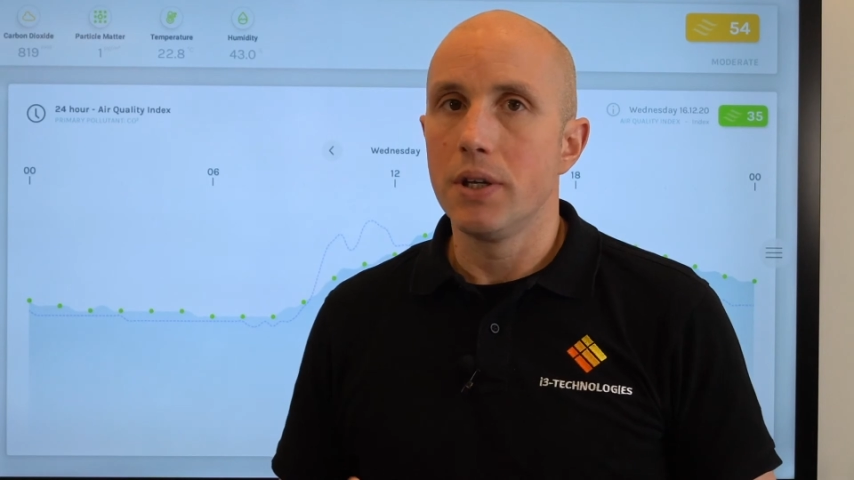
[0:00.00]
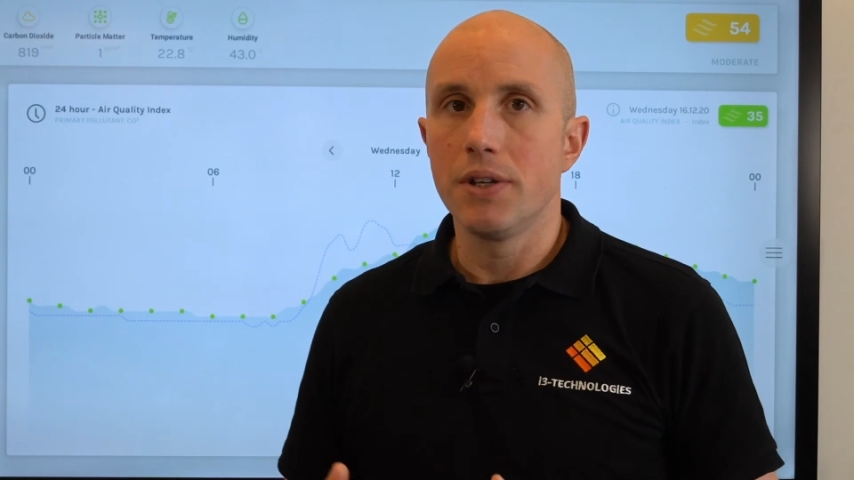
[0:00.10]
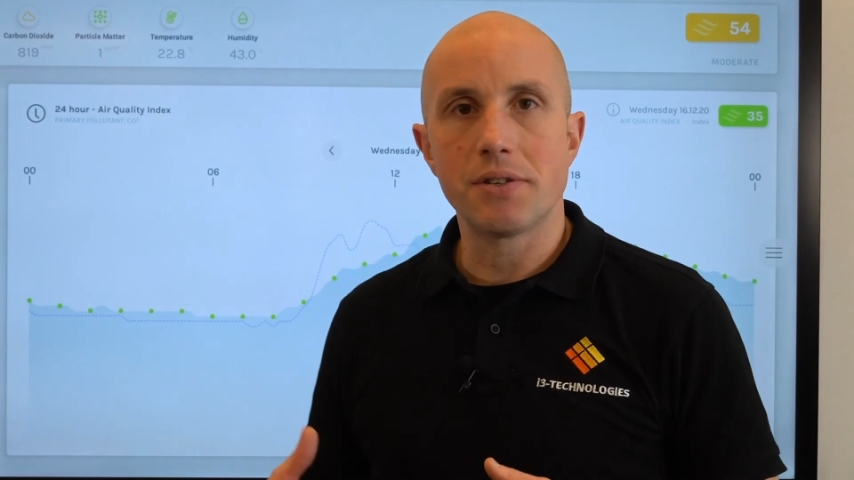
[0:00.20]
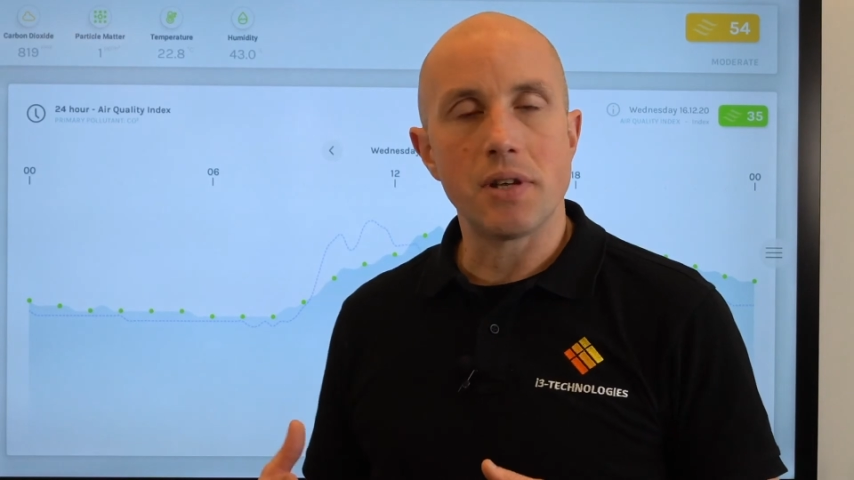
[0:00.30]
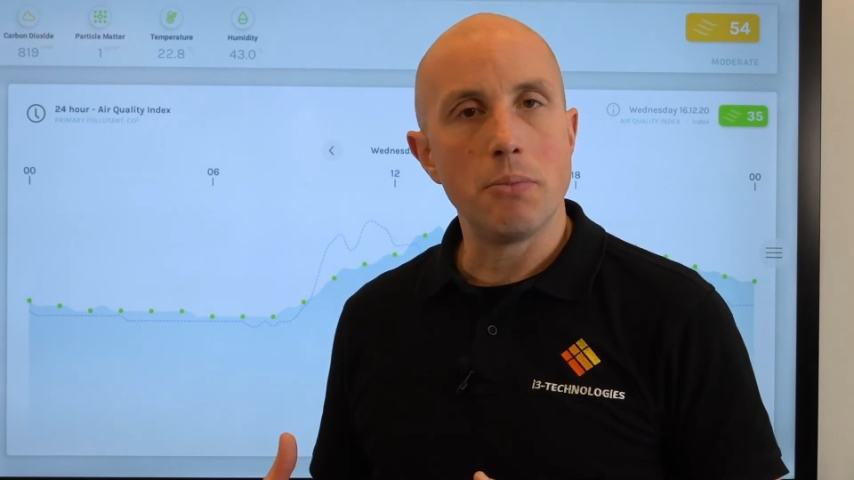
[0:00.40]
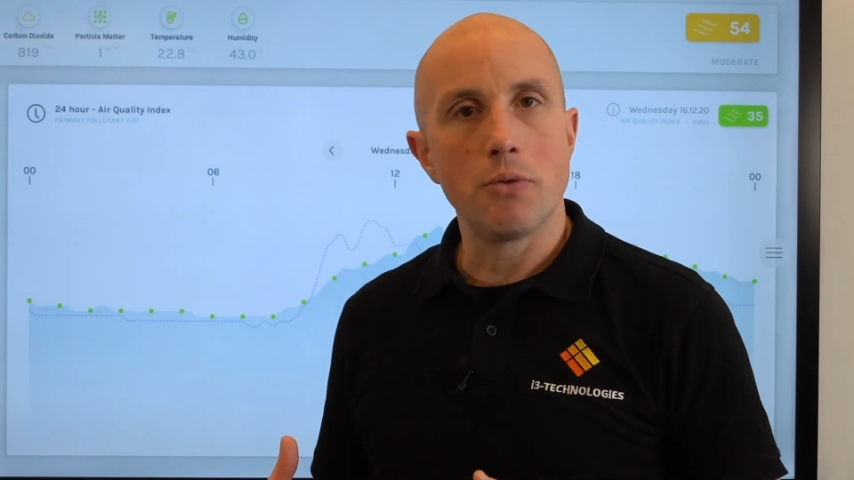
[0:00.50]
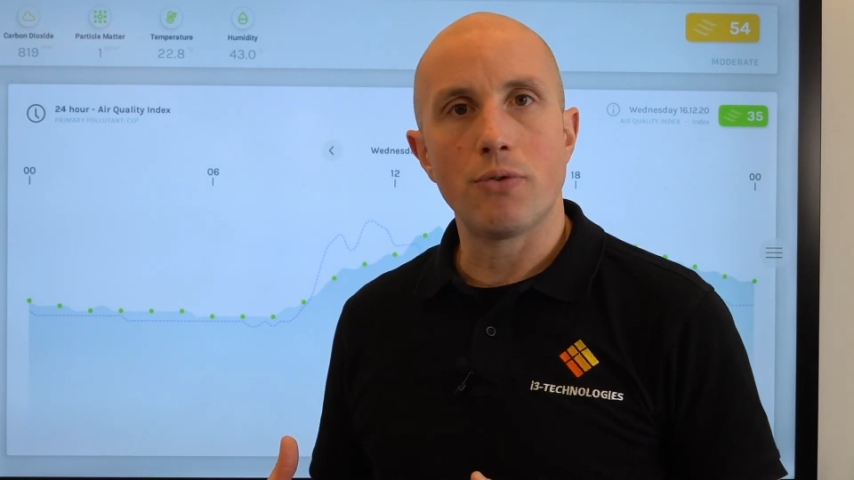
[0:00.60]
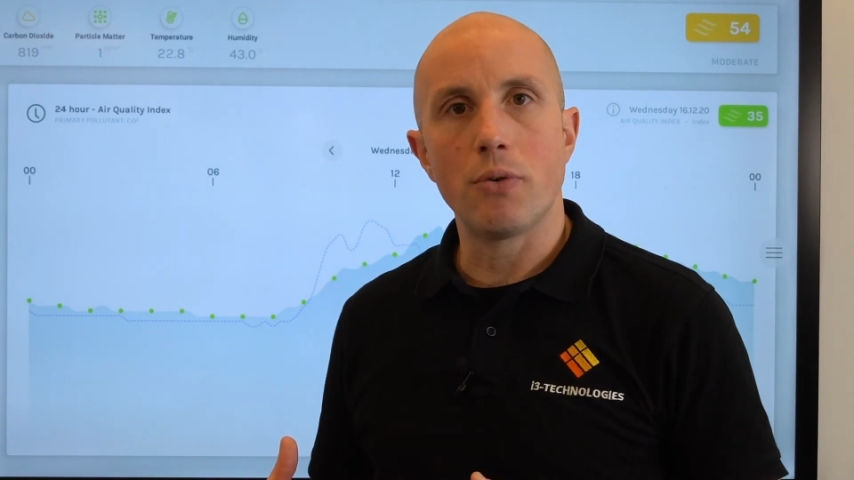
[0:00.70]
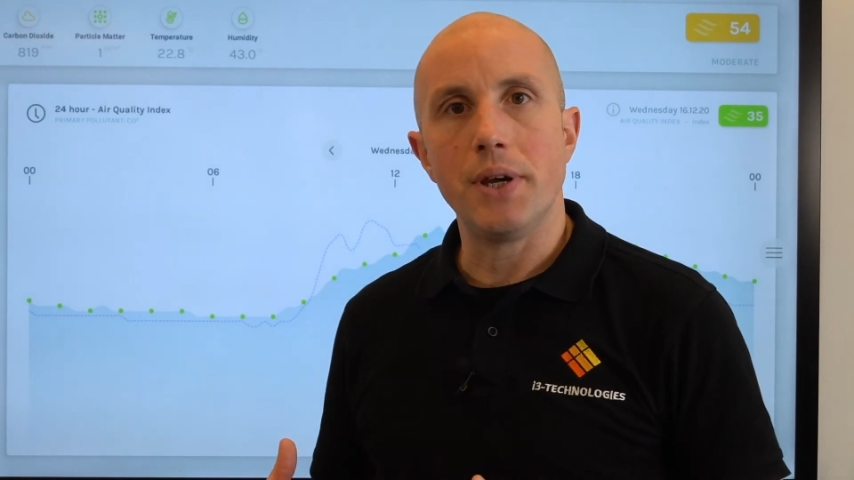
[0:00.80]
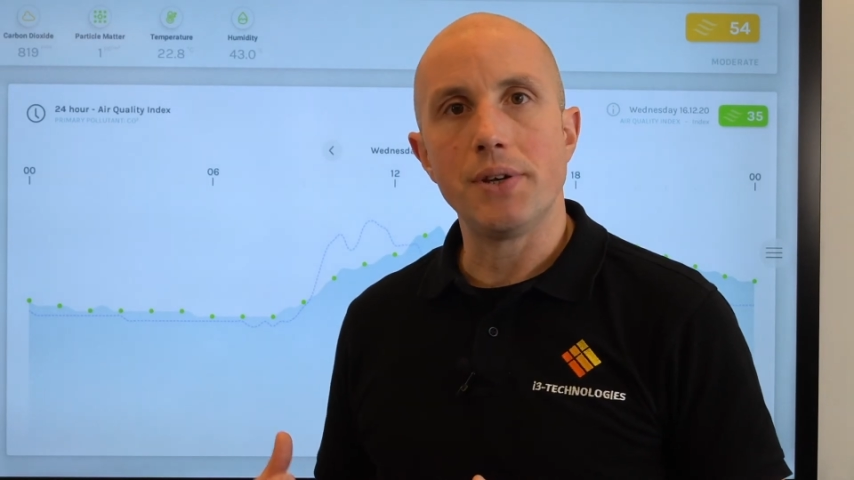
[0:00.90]
Same
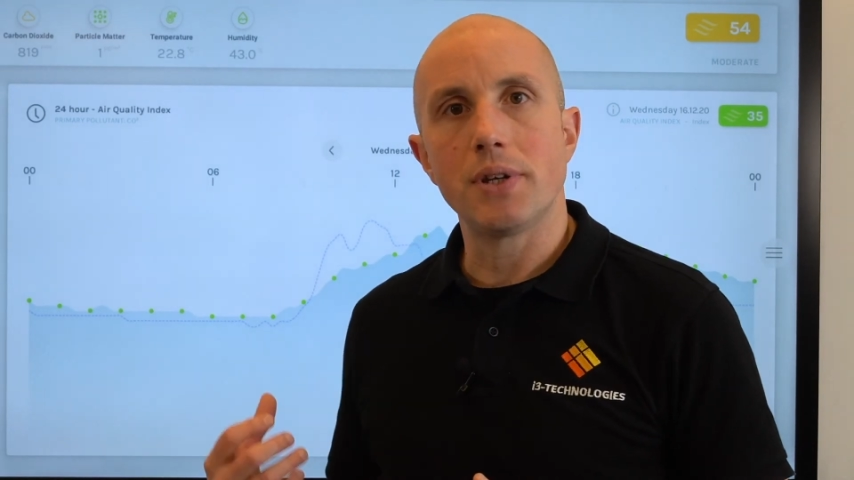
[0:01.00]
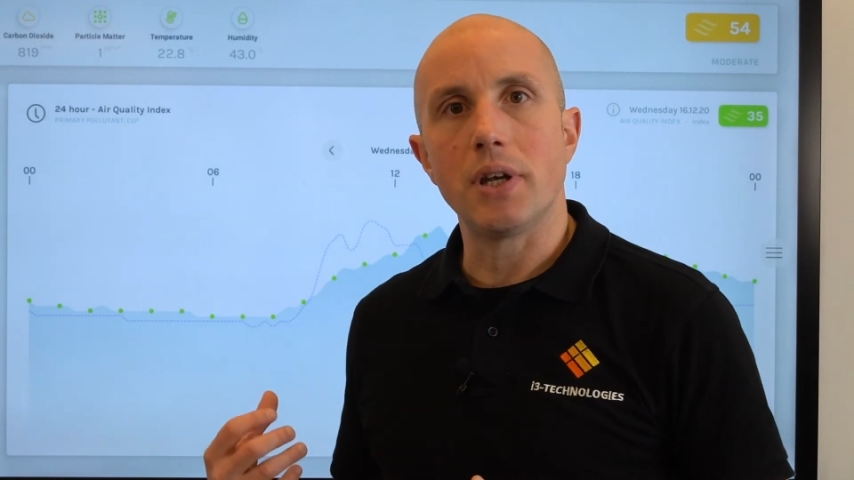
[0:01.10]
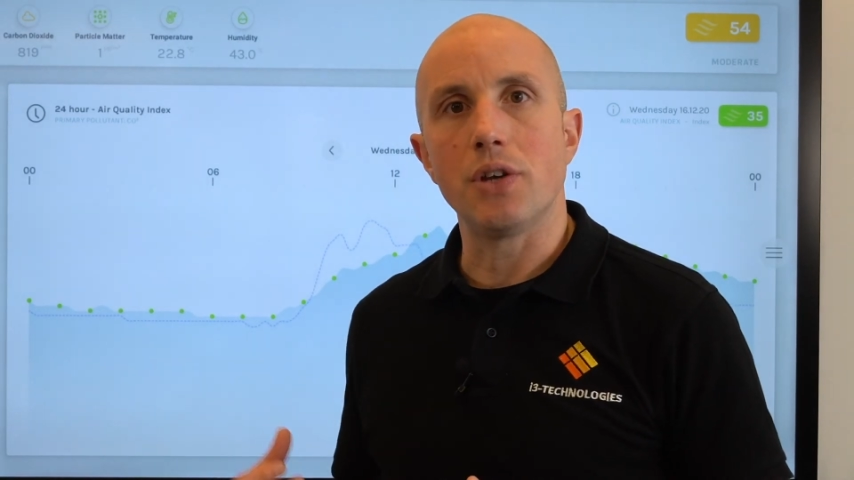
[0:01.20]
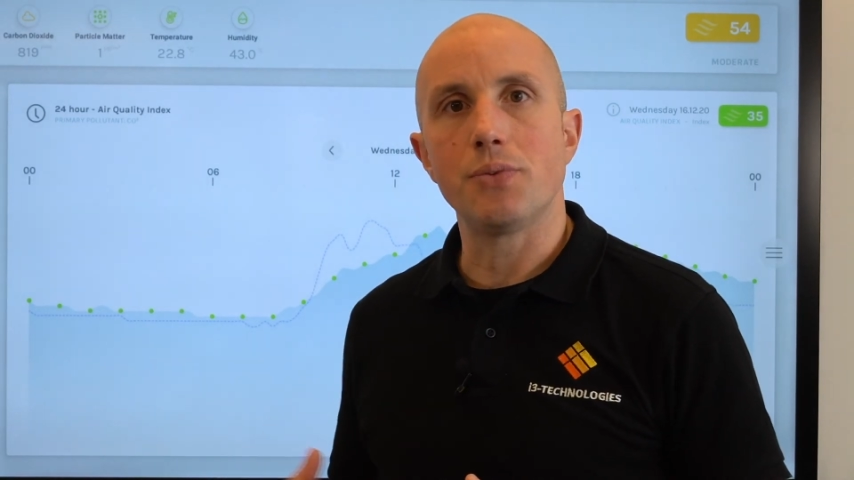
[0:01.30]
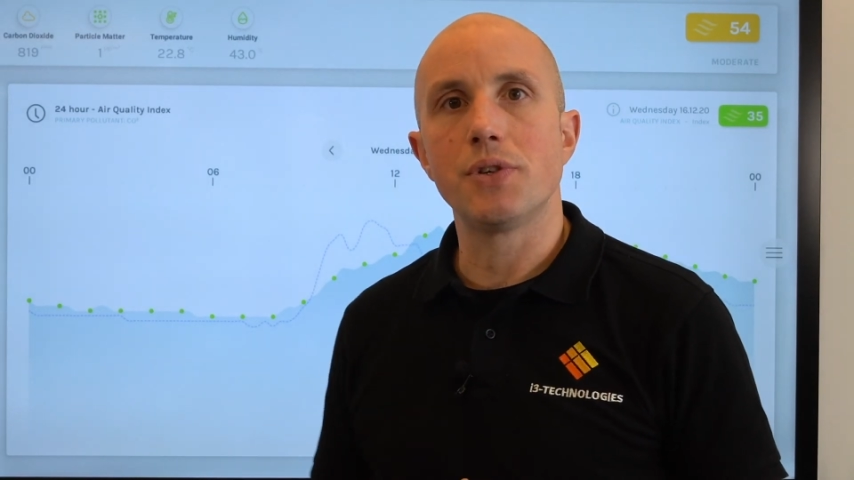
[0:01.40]
information as